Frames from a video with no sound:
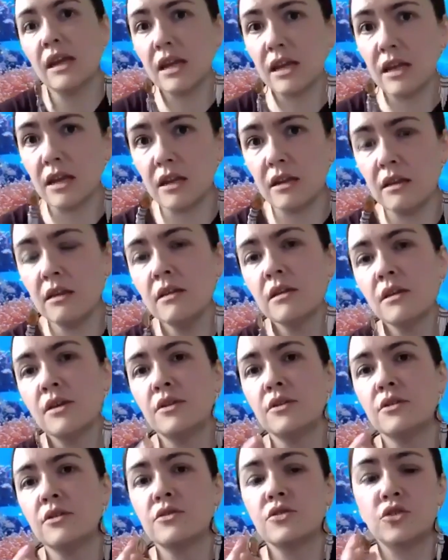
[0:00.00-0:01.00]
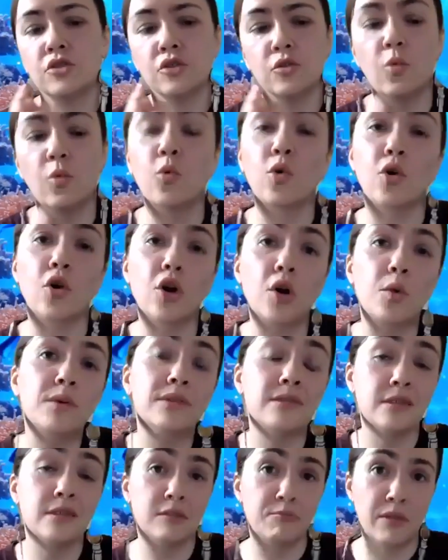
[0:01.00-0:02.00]
in to work
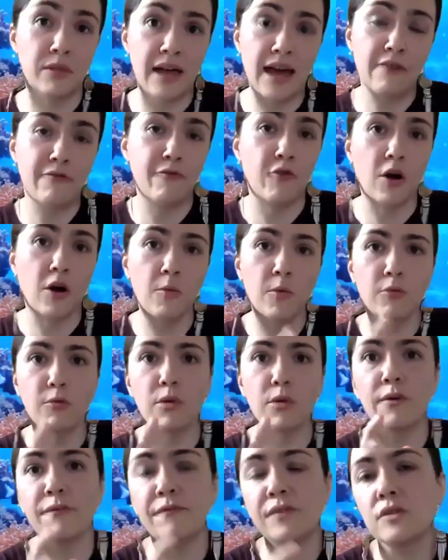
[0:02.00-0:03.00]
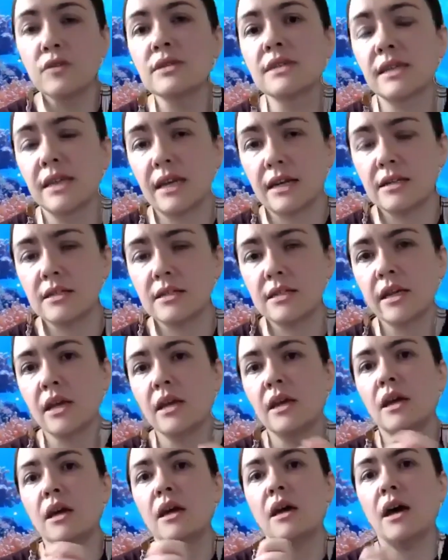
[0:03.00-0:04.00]
with this platform, we're, we're fusing it
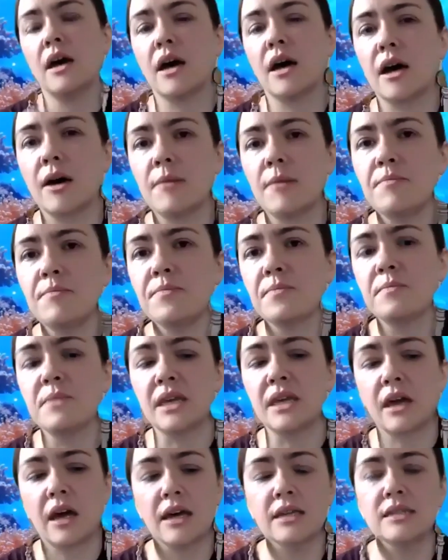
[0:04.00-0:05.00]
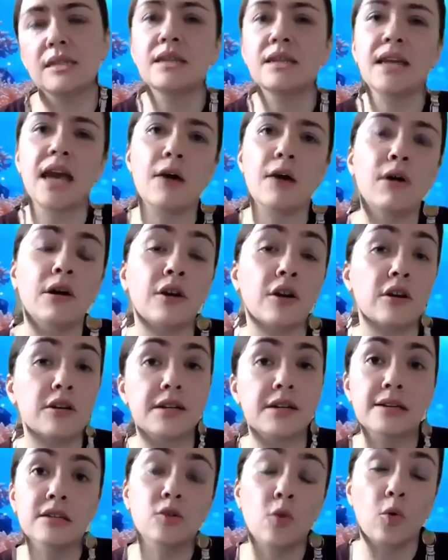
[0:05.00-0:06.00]
um, because now on our
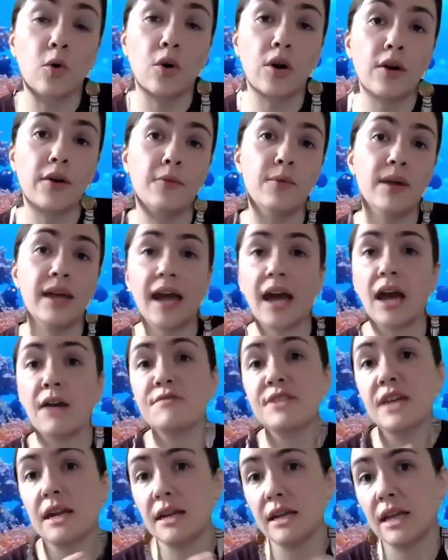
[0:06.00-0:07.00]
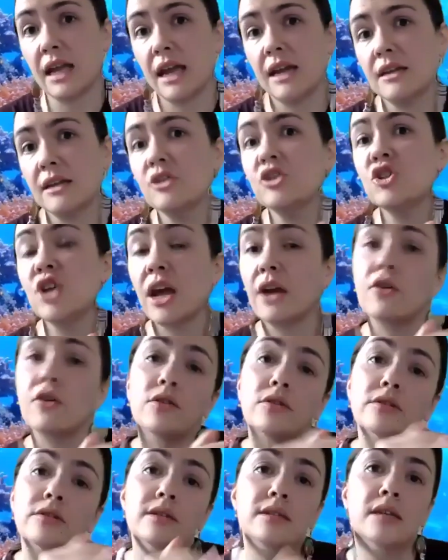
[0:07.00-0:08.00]
Discord we have dedicated
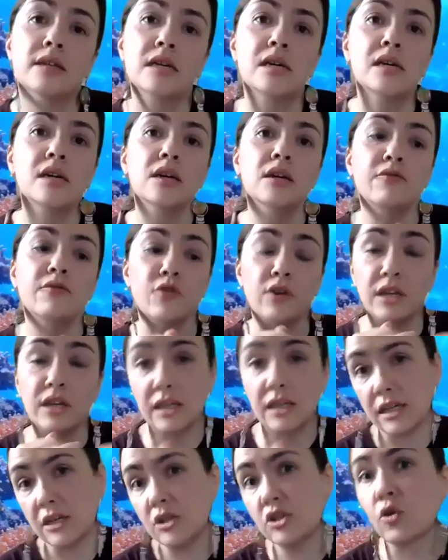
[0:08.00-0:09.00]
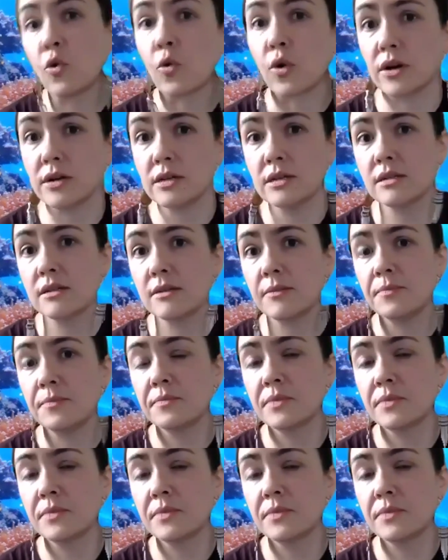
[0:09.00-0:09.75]
channels for each course.